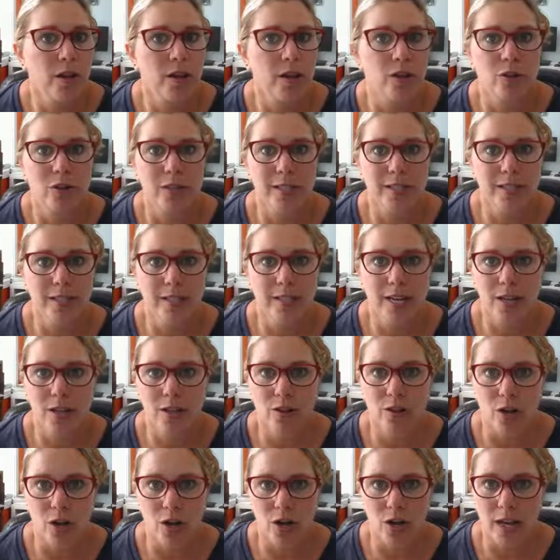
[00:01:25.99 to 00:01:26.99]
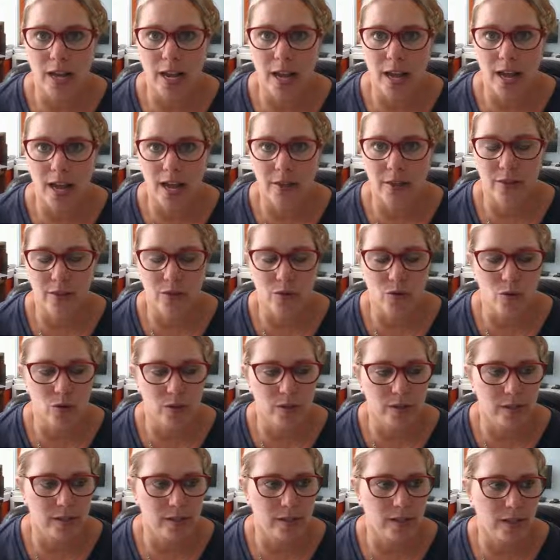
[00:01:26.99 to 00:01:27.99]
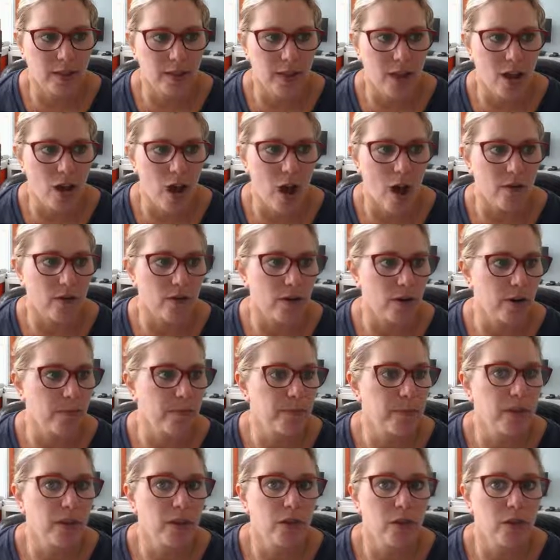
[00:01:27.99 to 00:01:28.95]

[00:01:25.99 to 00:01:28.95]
So let's take a look at the courses that they offer.